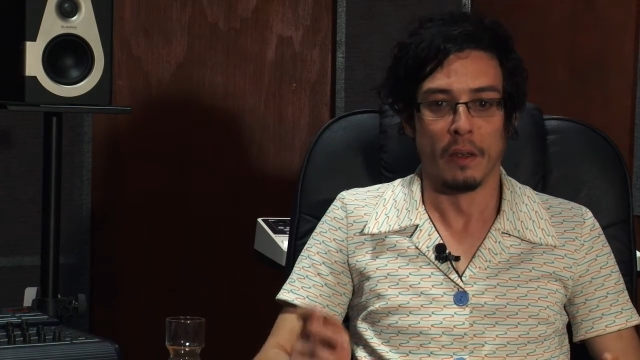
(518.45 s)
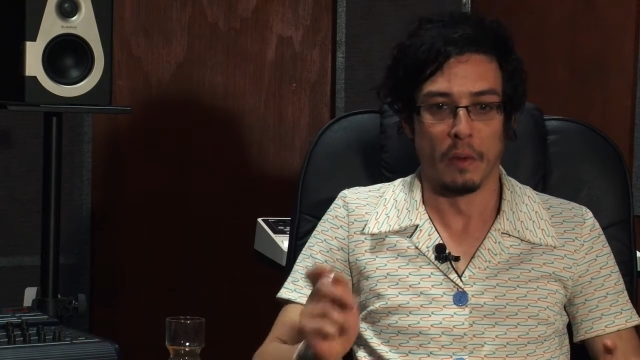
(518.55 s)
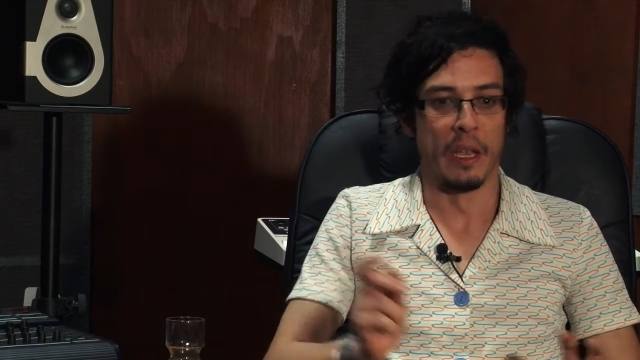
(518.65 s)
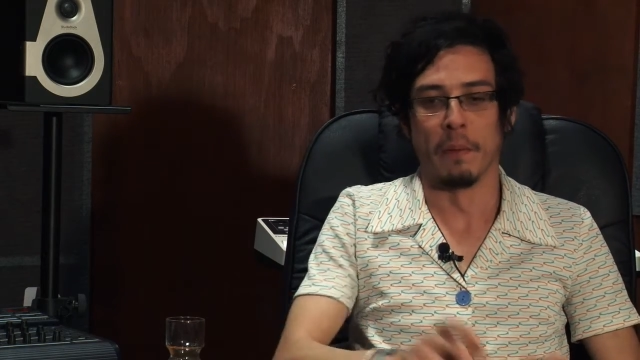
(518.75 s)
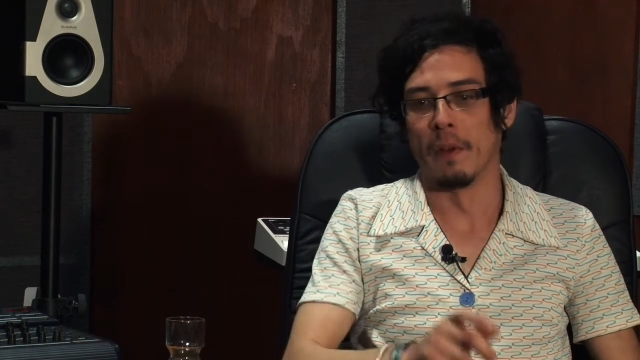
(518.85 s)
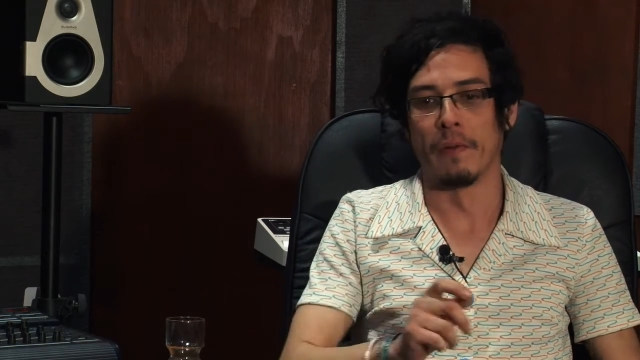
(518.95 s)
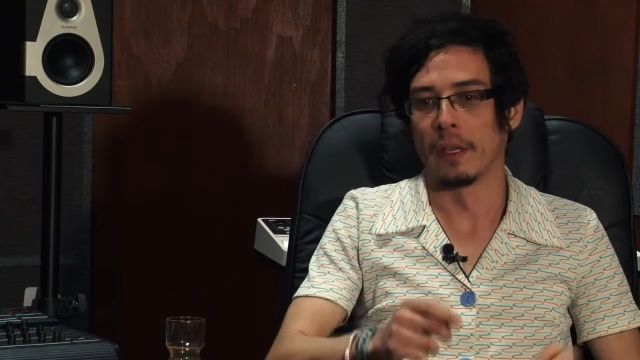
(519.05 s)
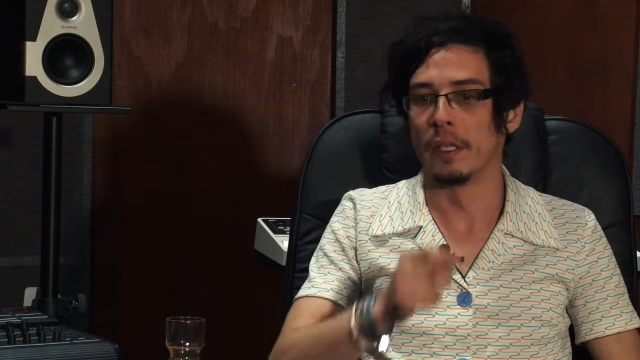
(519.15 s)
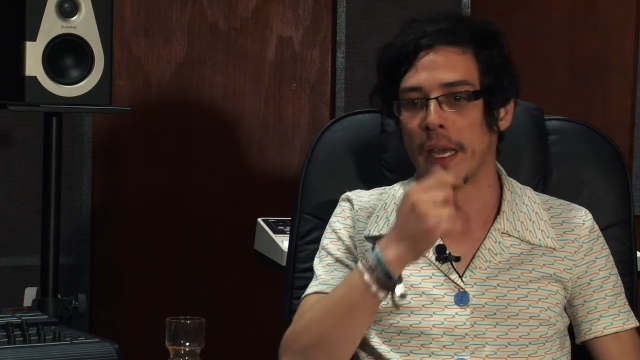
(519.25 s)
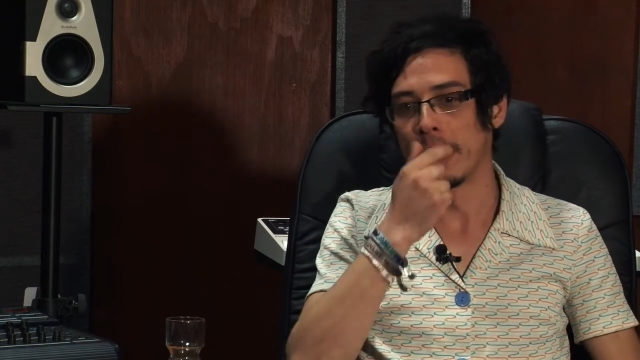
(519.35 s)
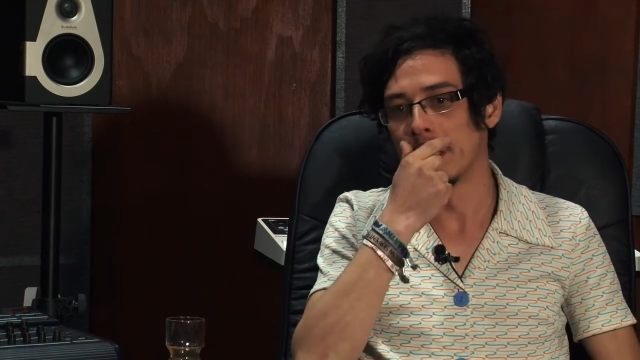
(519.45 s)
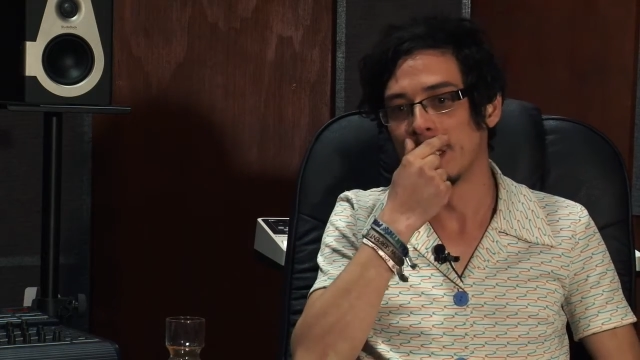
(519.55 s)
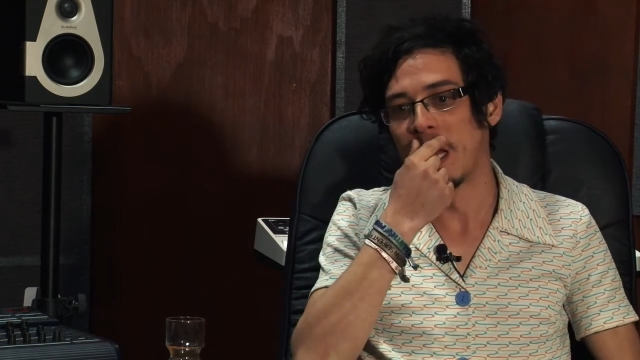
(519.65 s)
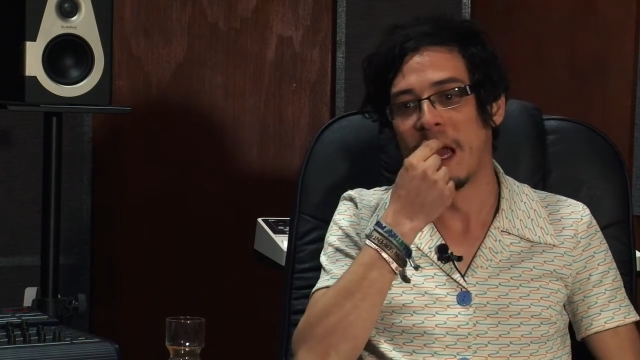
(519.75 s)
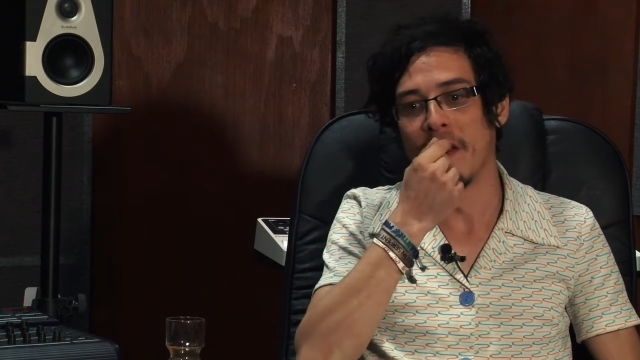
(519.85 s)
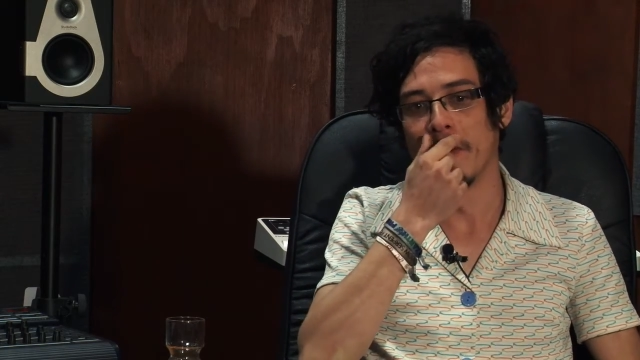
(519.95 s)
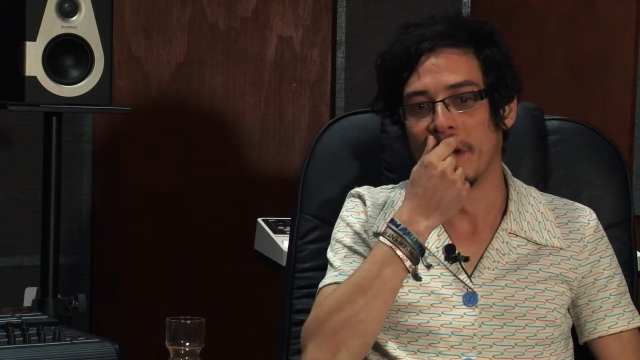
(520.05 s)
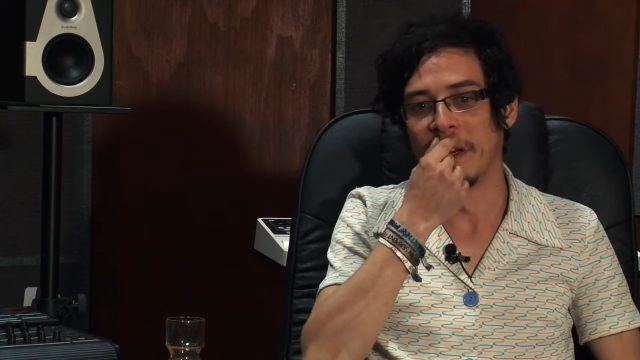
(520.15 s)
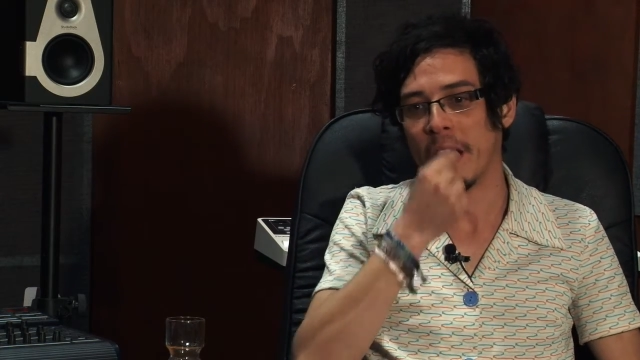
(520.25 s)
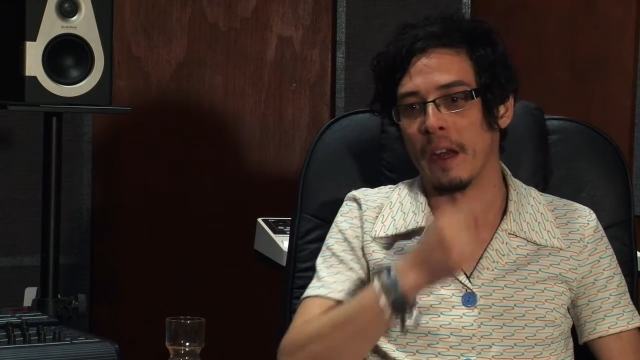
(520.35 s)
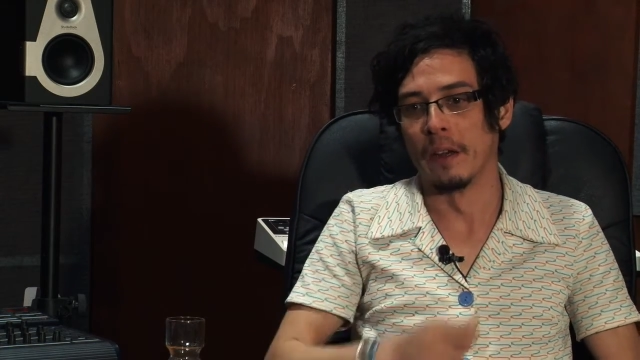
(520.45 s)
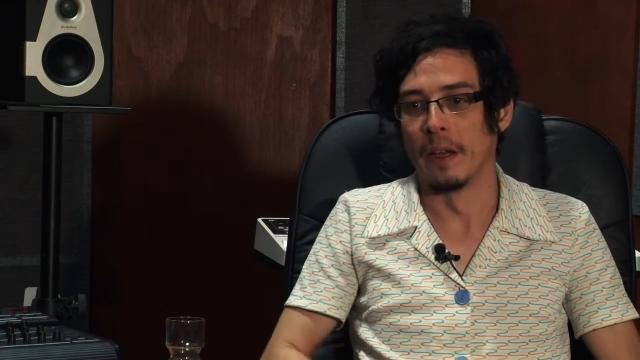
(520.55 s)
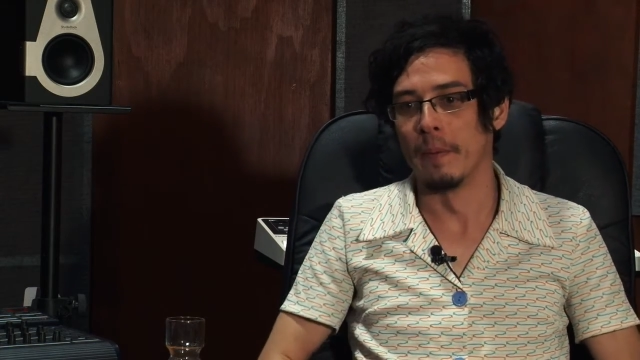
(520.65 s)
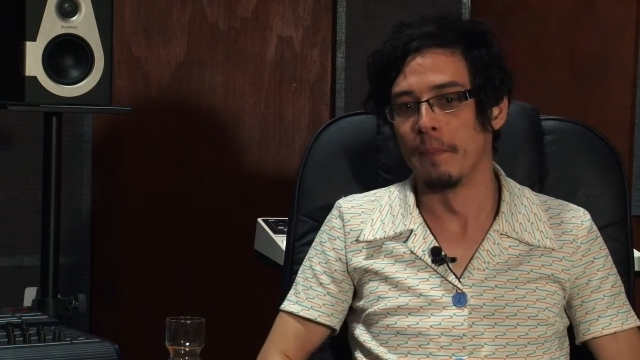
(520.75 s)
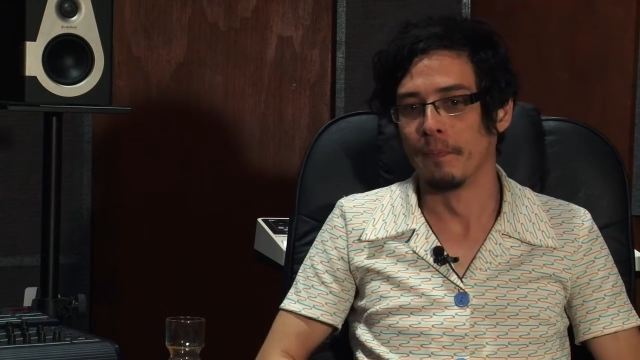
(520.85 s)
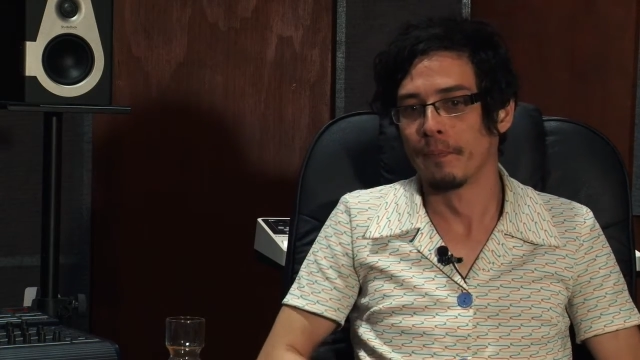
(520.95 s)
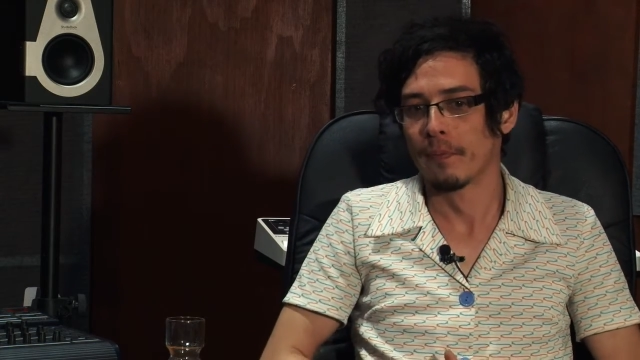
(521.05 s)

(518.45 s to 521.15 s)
him affecting actions live, and